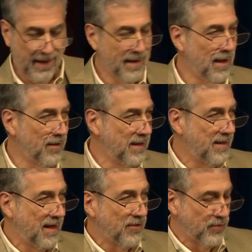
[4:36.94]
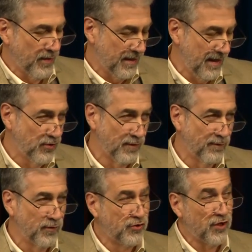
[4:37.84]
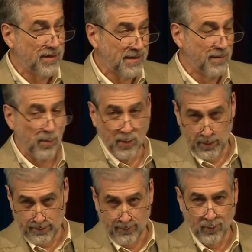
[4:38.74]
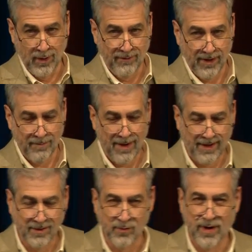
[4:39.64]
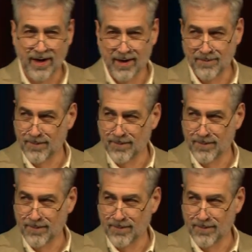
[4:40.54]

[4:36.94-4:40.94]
And I'll need to get your attention for just a moment before giving it back to Greg.